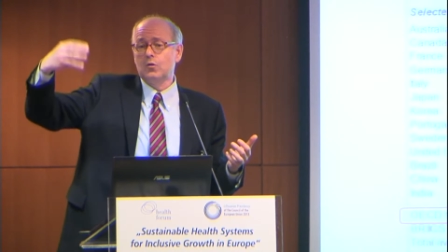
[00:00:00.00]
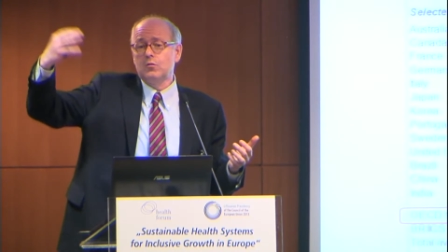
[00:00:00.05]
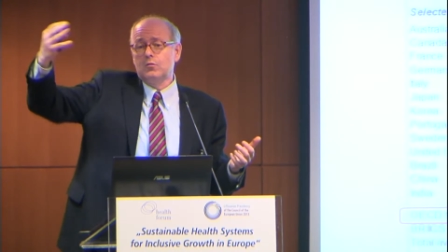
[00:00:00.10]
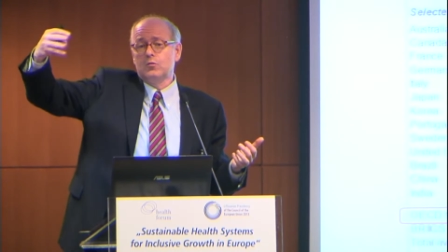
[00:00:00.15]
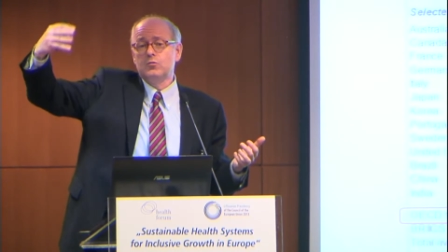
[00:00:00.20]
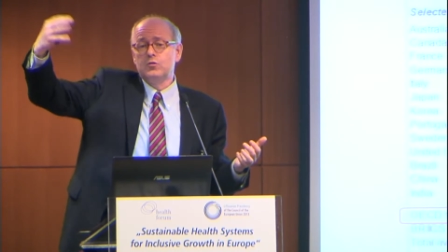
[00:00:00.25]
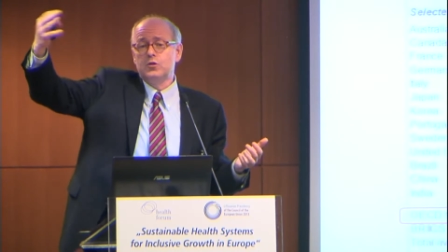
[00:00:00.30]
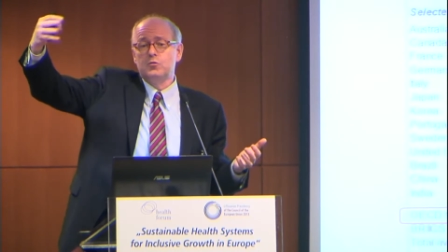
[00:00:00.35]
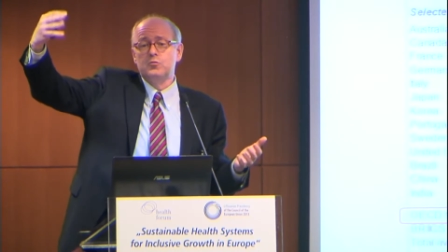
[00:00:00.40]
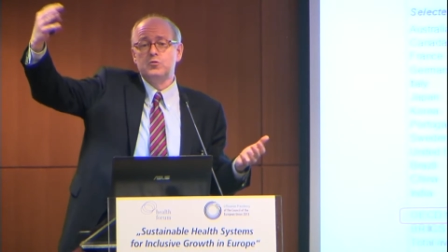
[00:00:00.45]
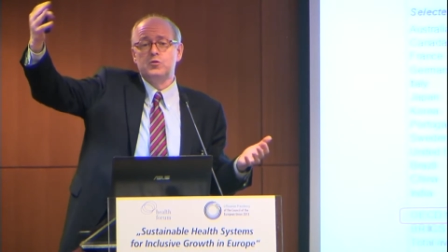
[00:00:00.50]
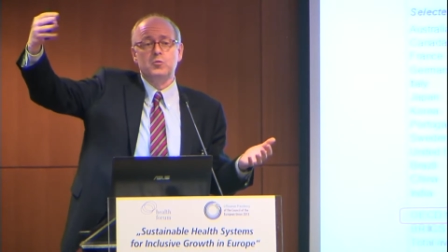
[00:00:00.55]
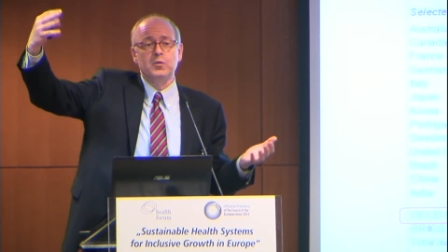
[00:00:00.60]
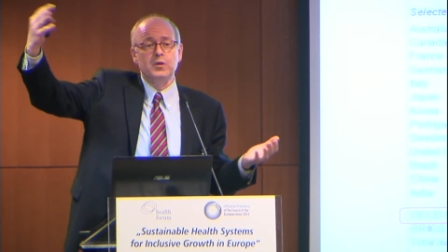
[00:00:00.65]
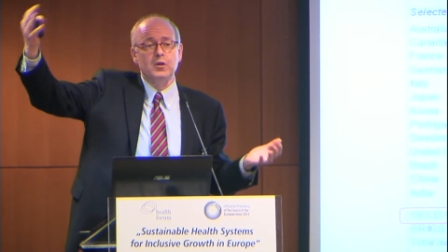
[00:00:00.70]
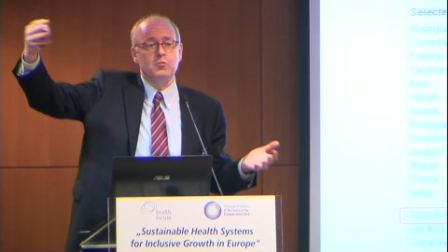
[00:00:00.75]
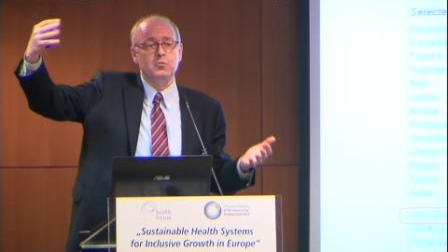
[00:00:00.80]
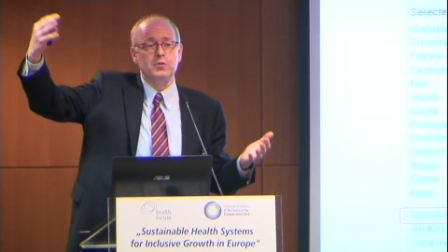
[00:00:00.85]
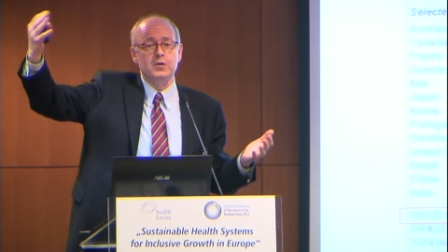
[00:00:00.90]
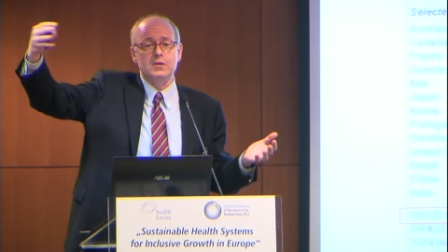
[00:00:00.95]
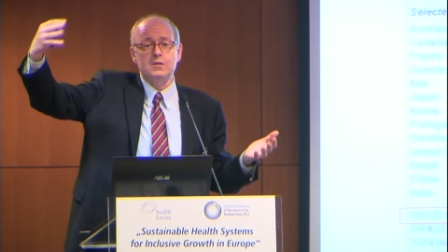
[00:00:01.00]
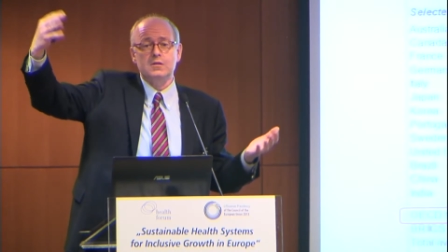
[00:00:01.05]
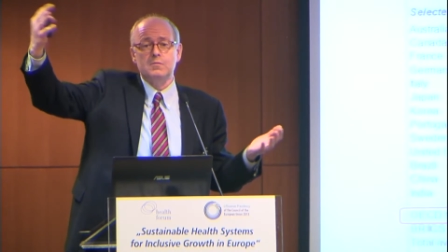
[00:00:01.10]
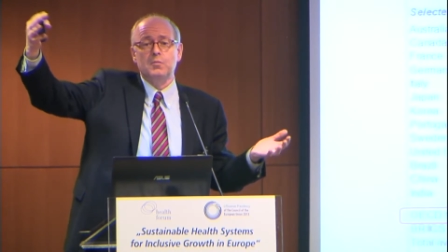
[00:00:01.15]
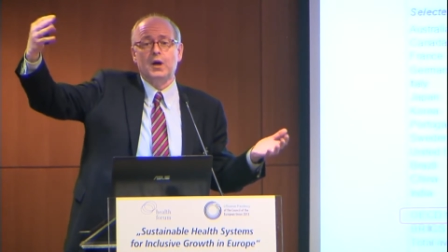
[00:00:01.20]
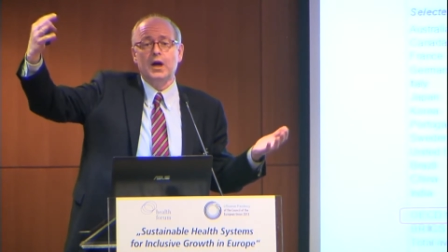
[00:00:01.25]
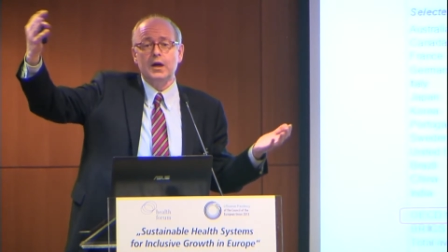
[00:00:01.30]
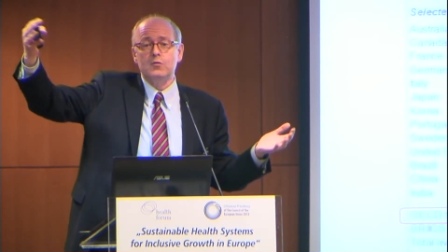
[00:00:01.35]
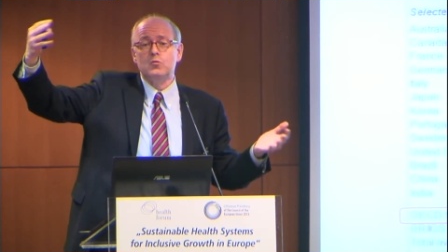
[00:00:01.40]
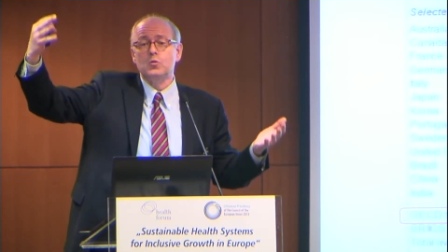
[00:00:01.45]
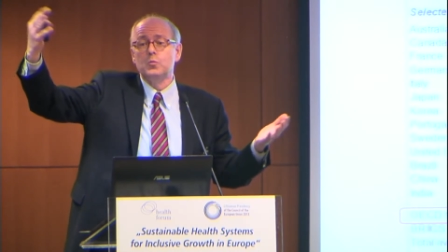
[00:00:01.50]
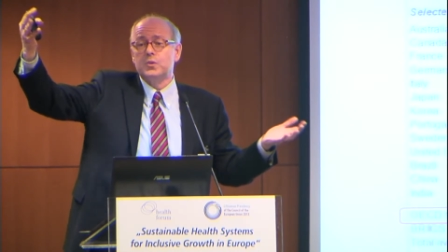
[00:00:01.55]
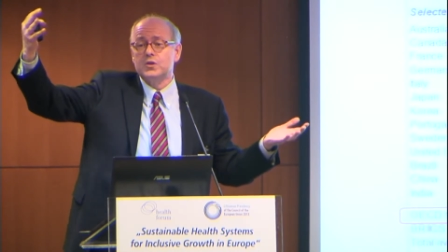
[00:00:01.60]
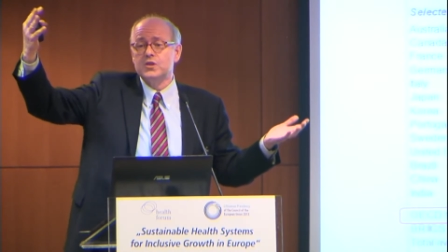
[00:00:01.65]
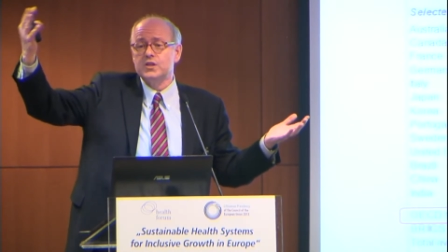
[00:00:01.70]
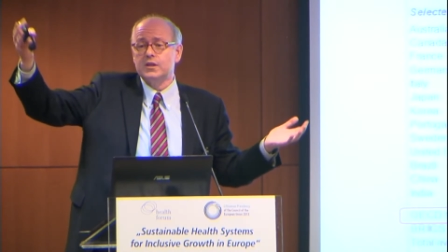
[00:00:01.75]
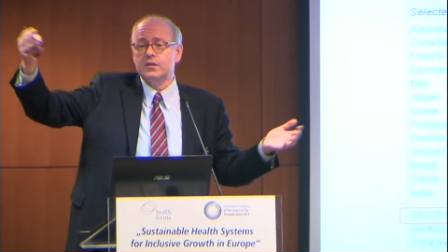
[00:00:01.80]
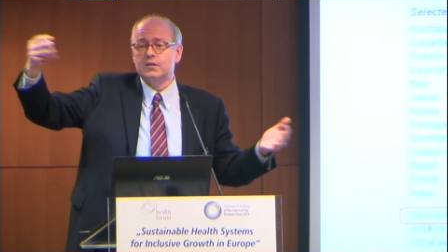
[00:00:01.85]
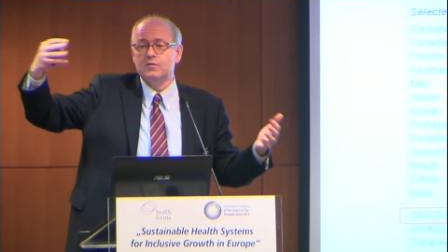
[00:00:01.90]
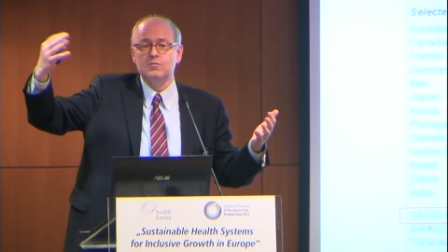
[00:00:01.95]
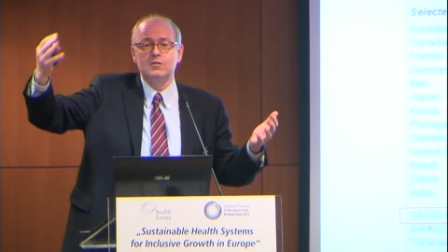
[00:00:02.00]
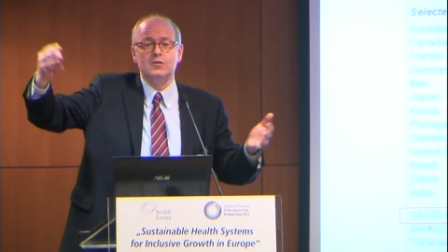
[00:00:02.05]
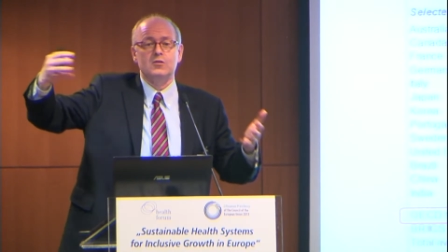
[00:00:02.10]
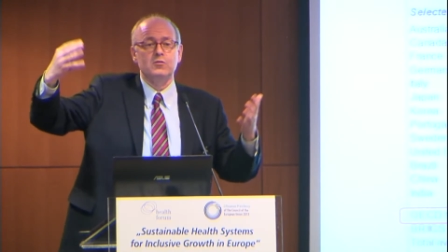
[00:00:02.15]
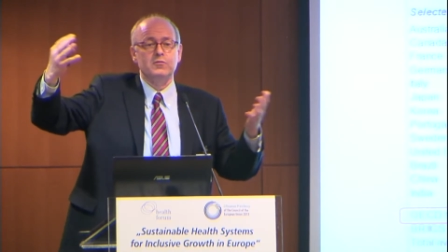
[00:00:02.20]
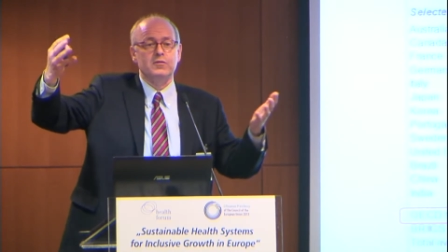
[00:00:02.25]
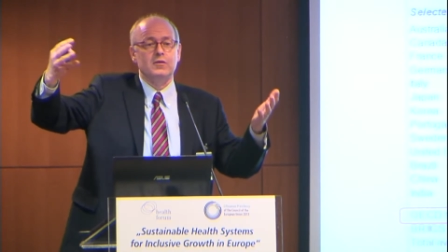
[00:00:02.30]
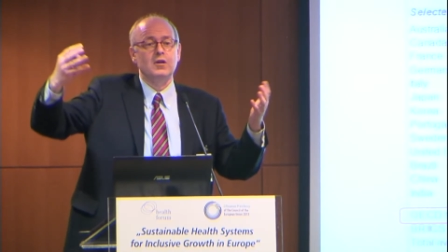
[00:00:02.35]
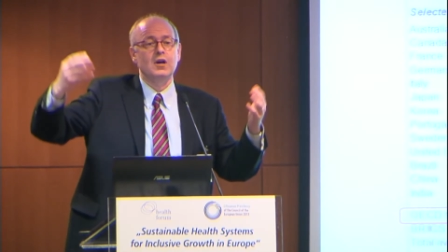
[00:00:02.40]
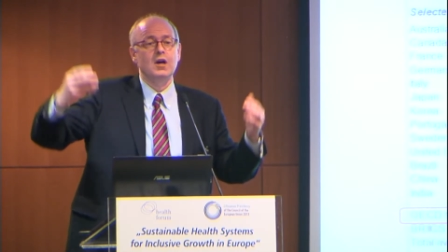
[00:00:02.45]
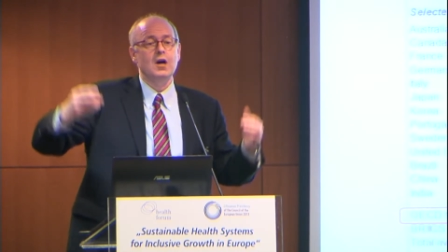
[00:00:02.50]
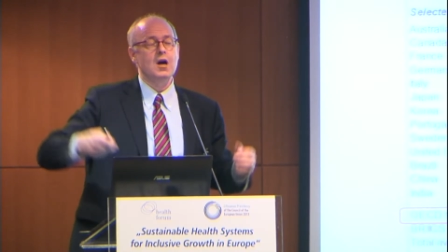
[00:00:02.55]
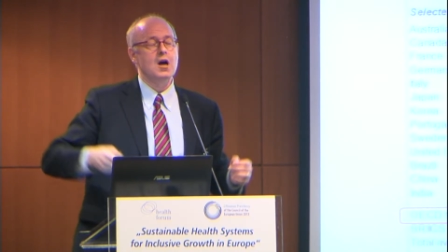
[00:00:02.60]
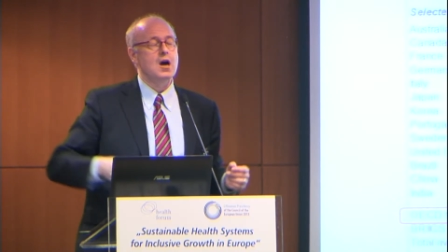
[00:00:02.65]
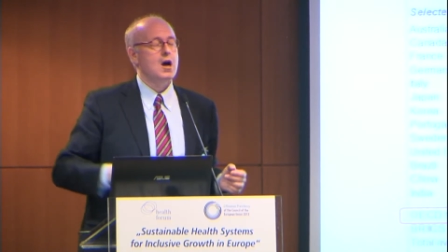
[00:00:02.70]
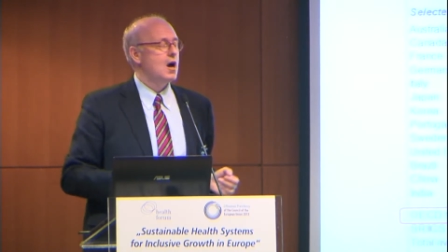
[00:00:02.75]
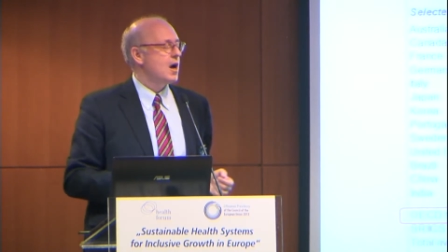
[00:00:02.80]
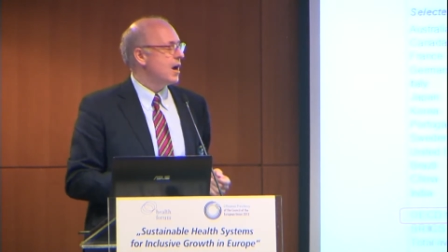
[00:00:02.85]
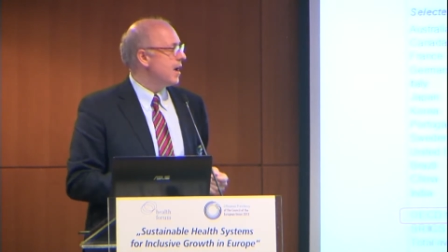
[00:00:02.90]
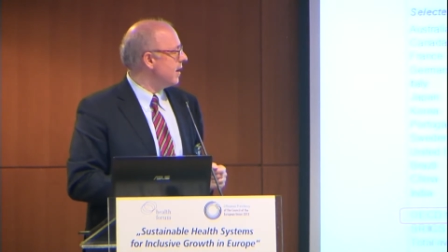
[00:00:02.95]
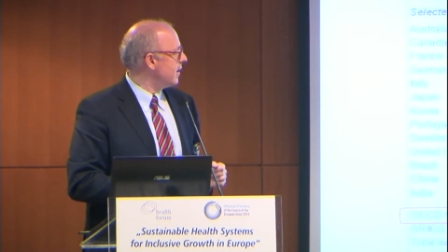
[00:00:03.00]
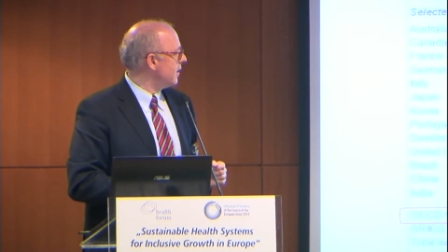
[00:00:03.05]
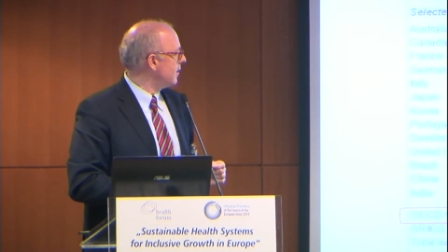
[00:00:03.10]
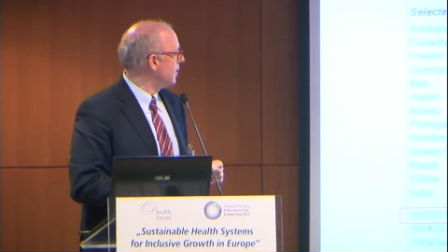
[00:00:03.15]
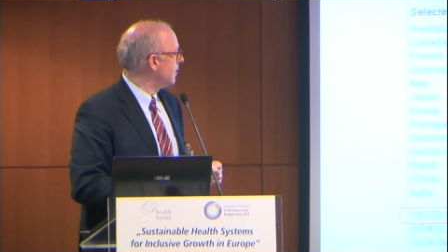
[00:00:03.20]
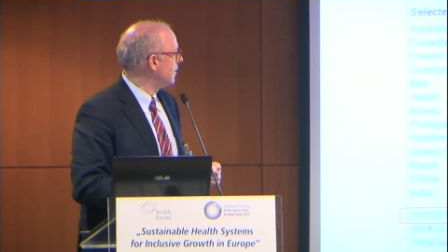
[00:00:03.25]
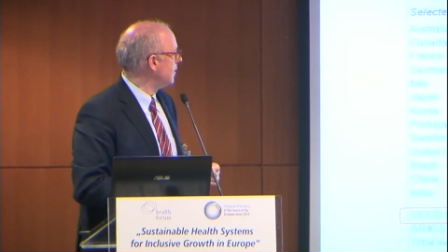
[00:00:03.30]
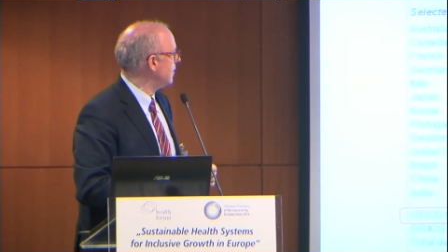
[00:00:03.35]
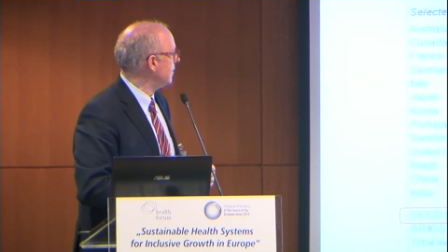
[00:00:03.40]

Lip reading: continues to increase by 2% in sort of the